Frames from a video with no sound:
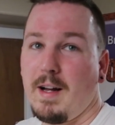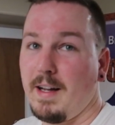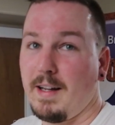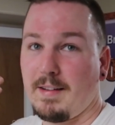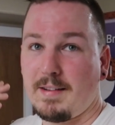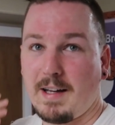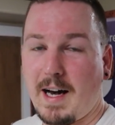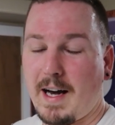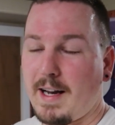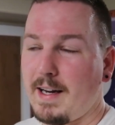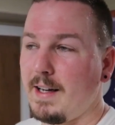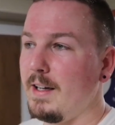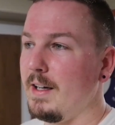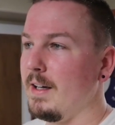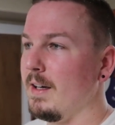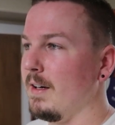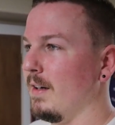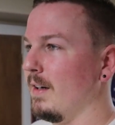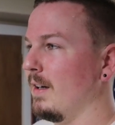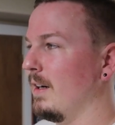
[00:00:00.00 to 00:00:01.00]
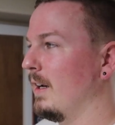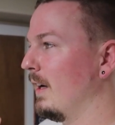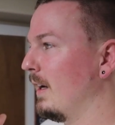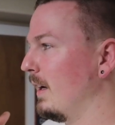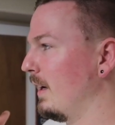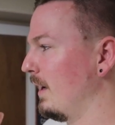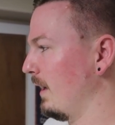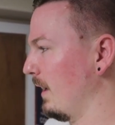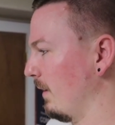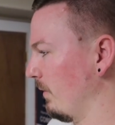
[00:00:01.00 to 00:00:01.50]
it's hot in here,
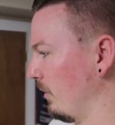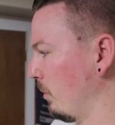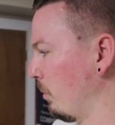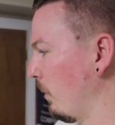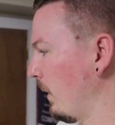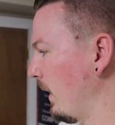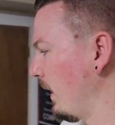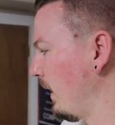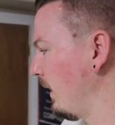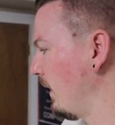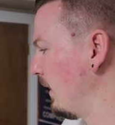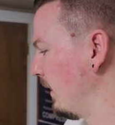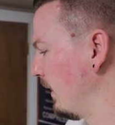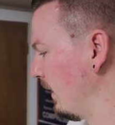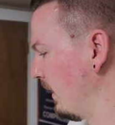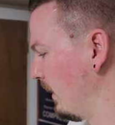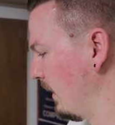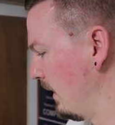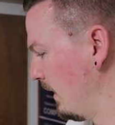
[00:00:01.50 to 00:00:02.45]
I'm sweaty.